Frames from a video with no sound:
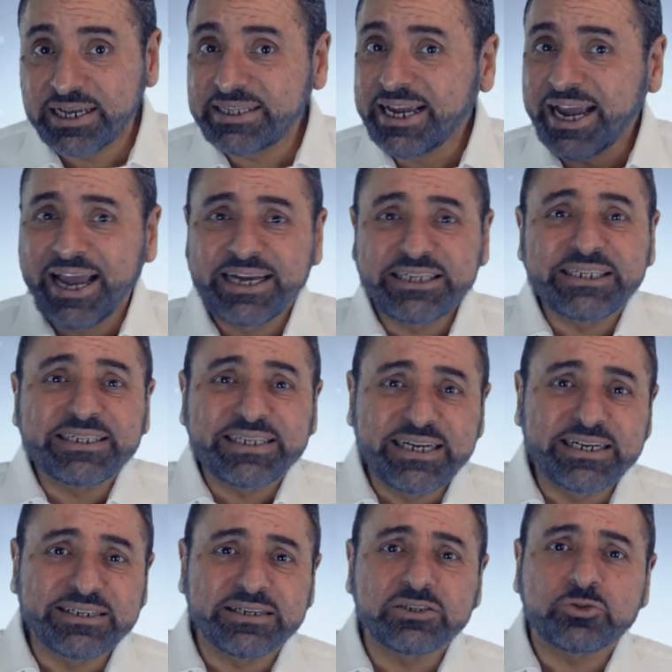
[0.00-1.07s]
Lady Aisha's
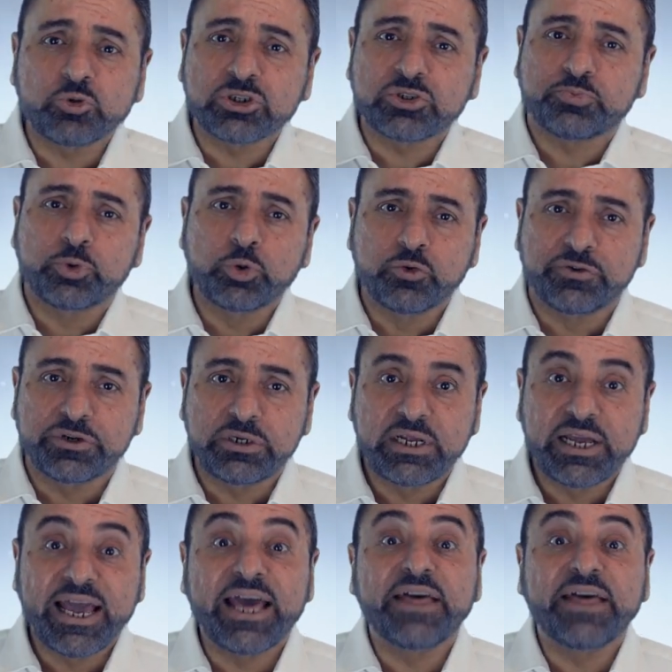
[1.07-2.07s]
innocence was proven,